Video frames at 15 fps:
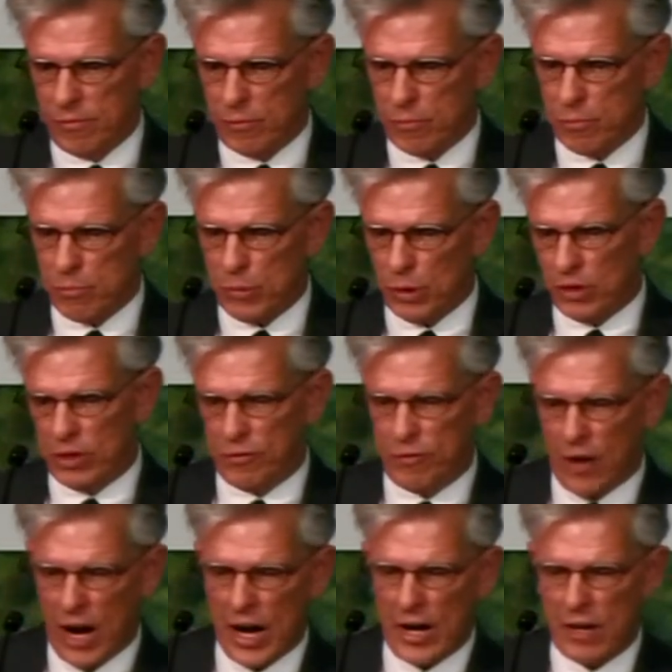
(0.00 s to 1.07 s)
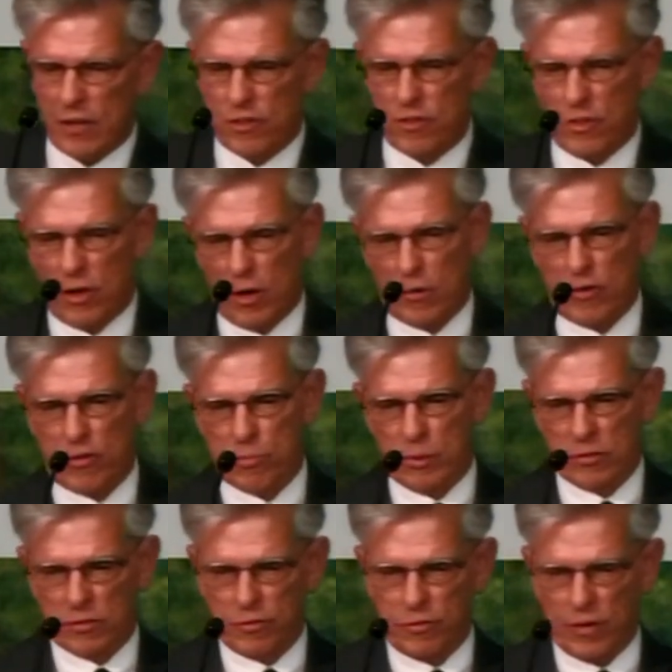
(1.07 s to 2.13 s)
Build a fire, she always
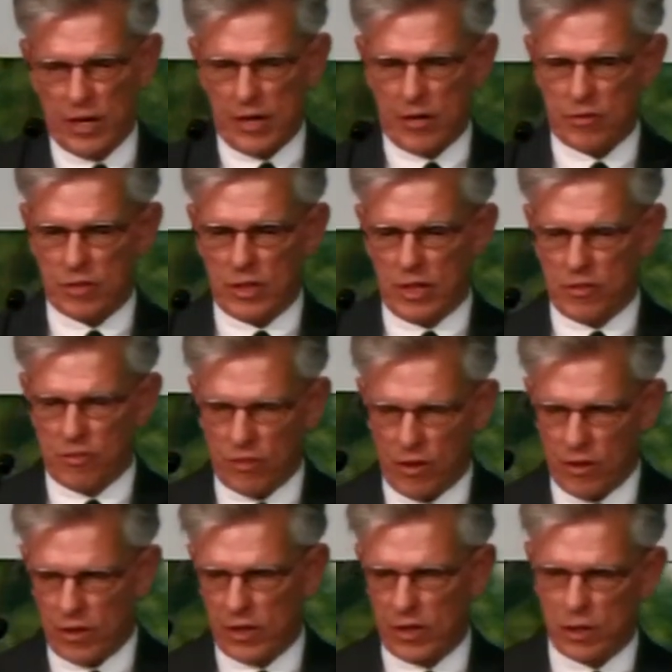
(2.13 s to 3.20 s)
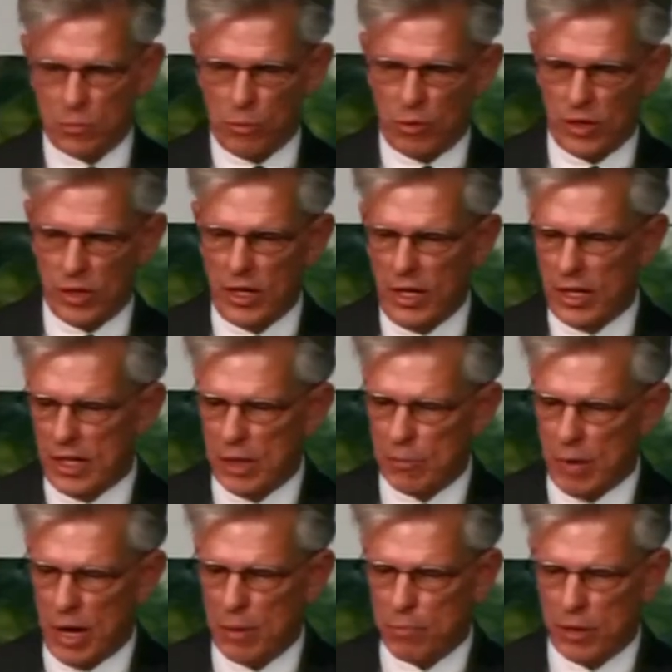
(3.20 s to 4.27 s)
built the fires, got it started in the morning. Get
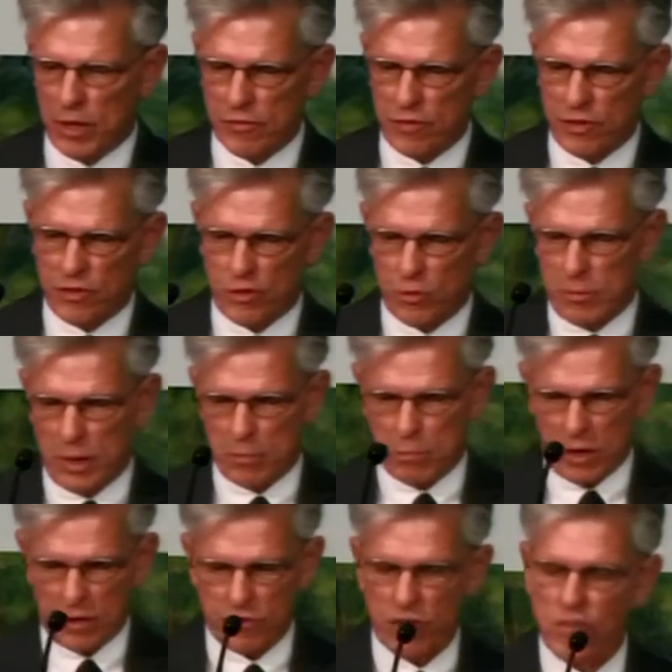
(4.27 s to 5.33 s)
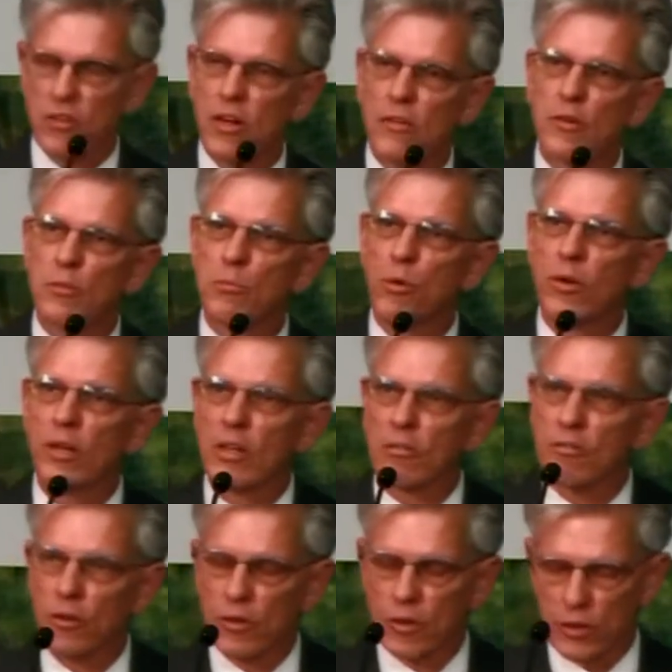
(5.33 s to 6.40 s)
my breakfast, she made breakfast every morning
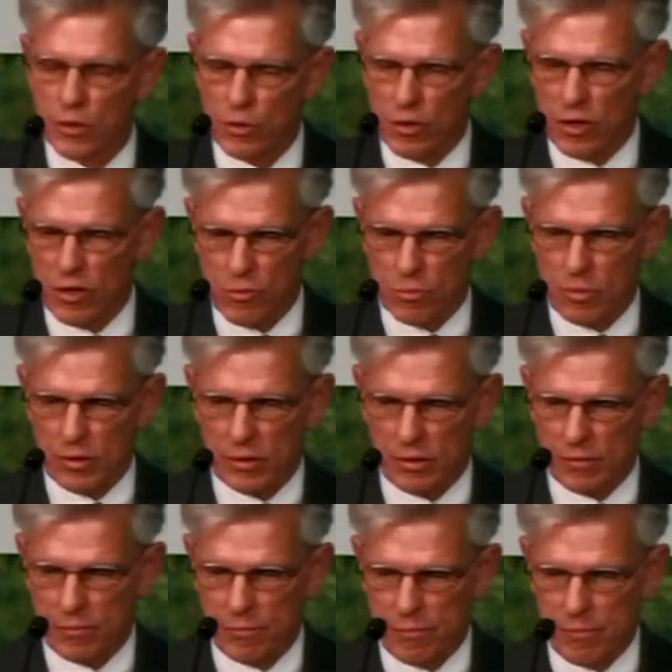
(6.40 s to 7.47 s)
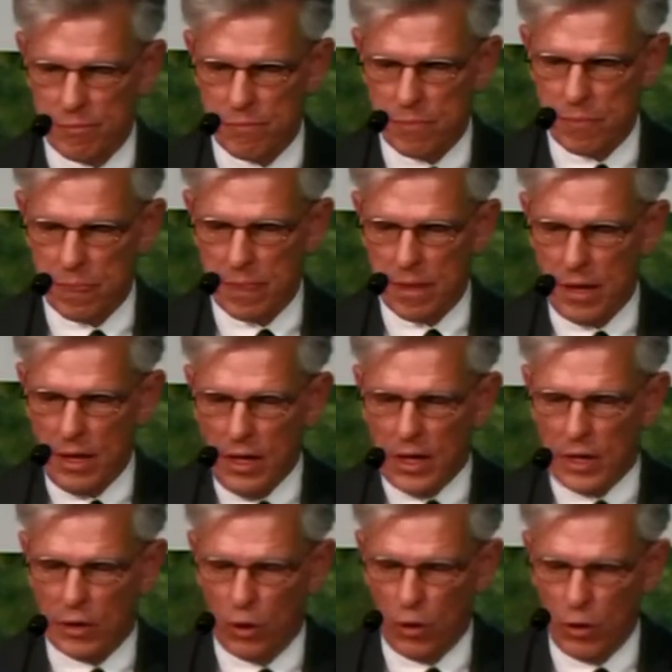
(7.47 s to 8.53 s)
for her new husband.
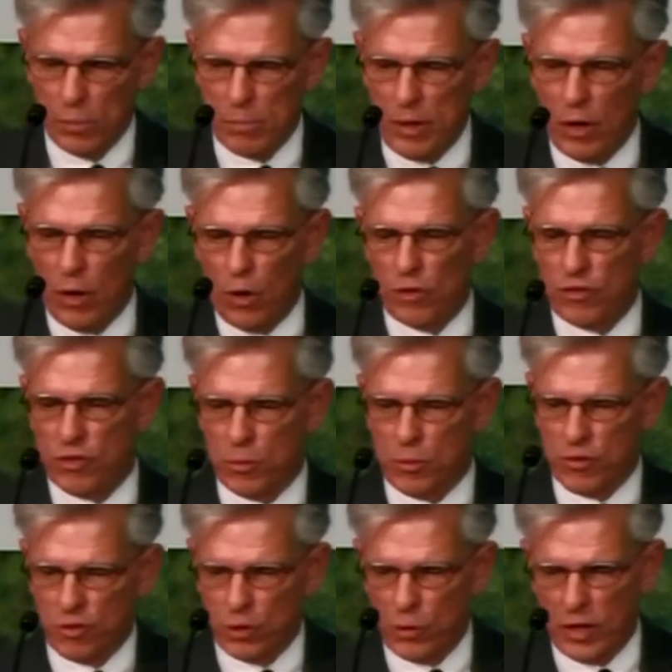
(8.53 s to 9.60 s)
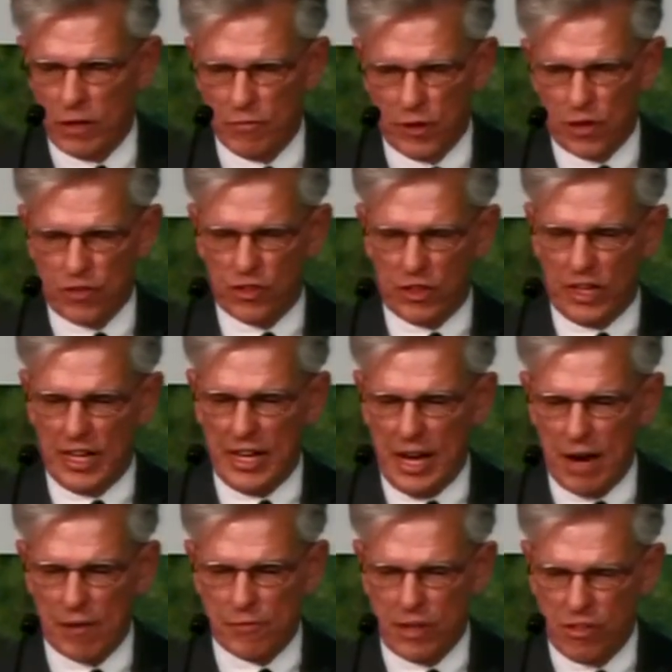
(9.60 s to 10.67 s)
And lo and behold, she was doing virtually
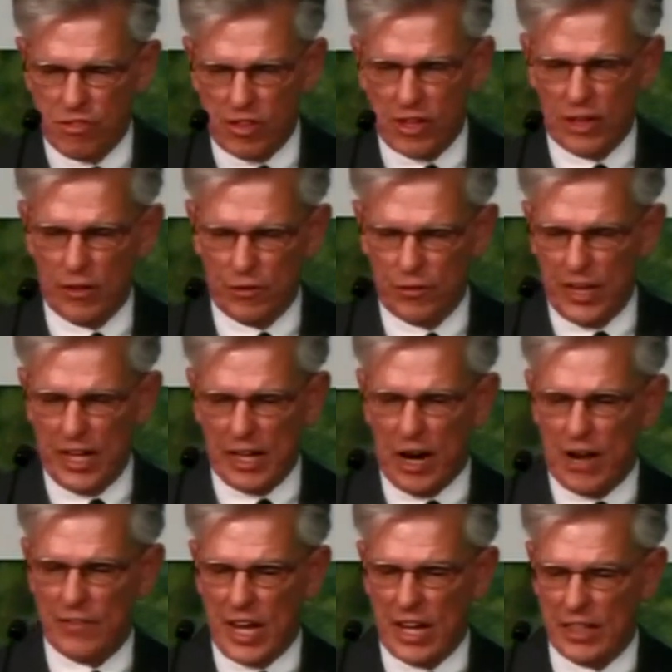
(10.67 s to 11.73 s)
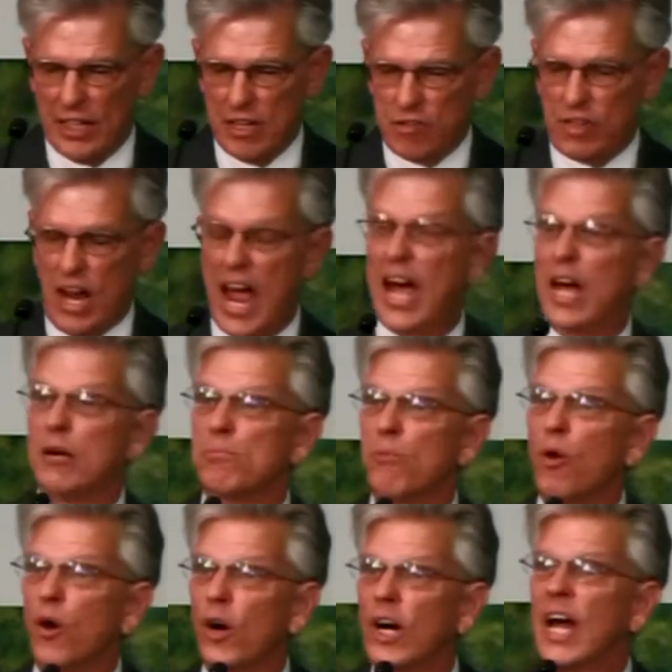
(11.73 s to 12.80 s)
every single thing on that list and
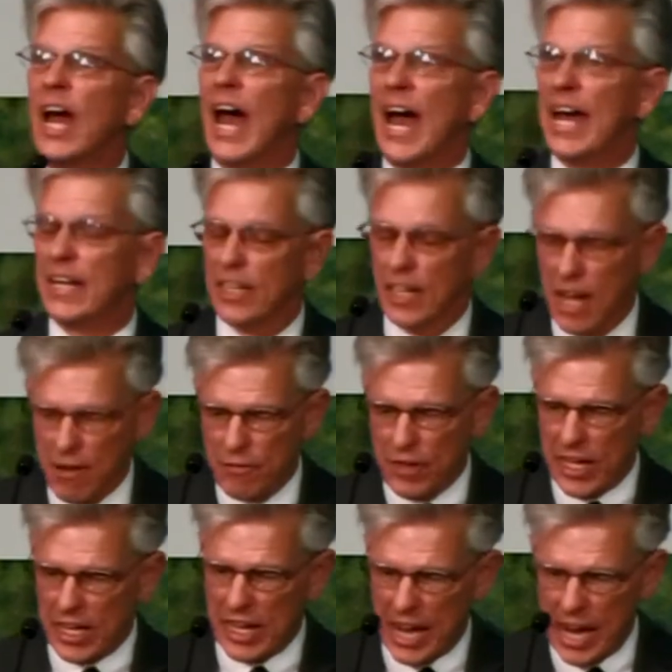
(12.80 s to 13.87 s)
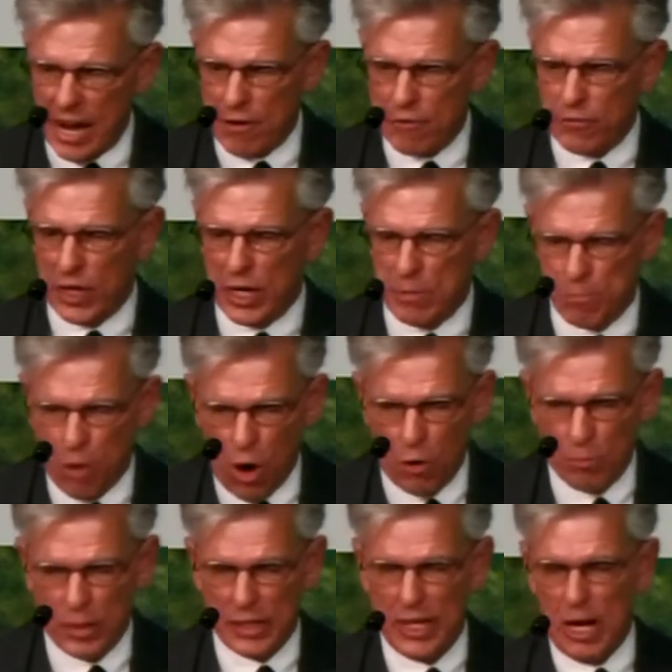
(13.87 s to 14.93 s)
more, and loving every
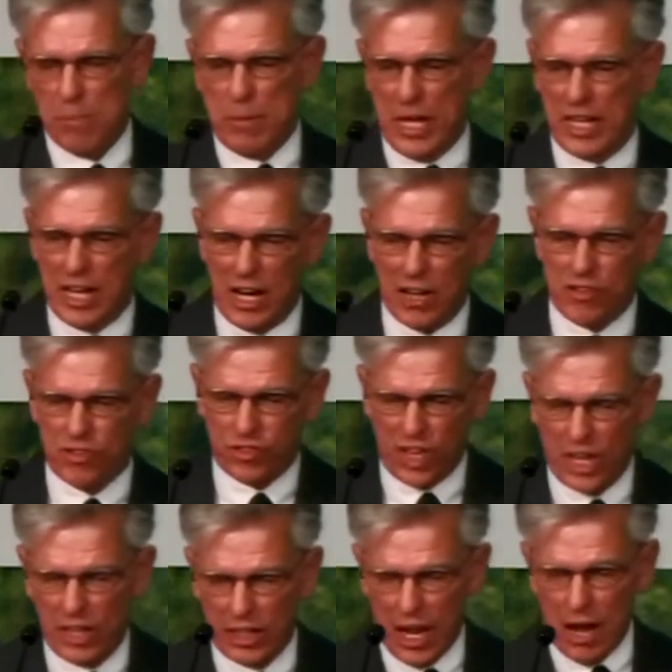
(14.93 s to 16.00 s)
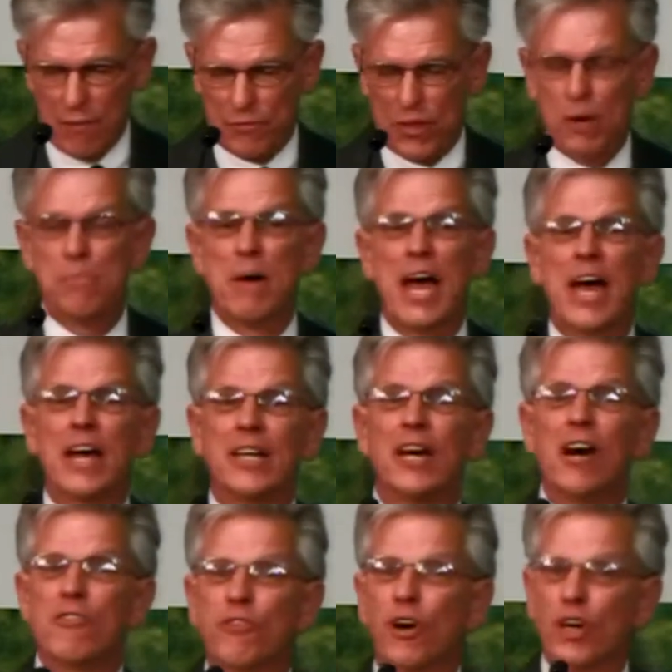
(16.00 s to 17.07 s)
moment because she loved the man
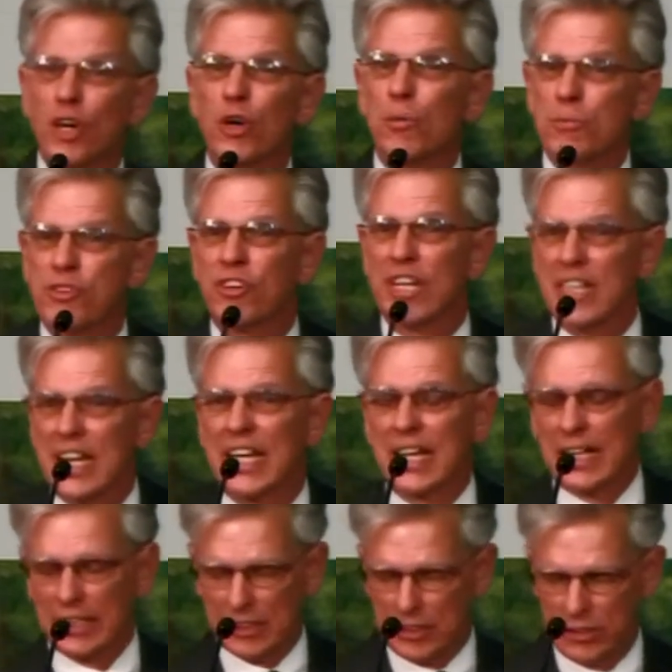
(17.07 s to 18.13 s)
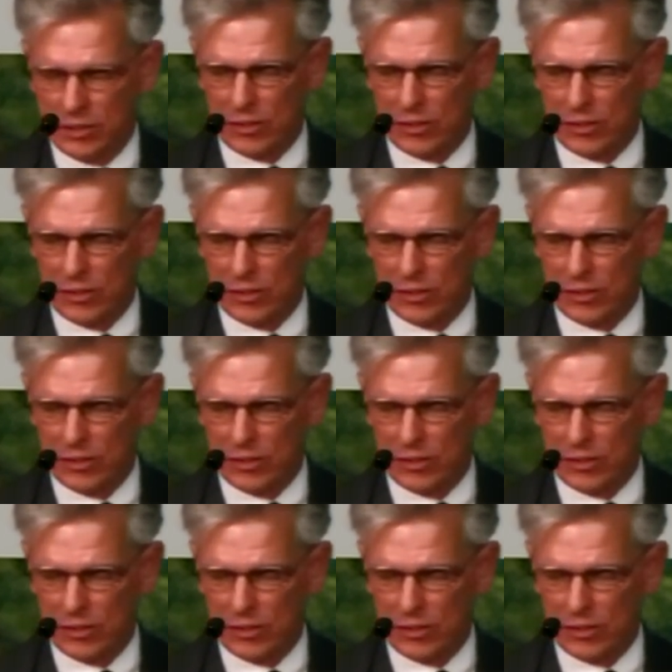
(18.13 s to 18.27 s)
for whom she did it.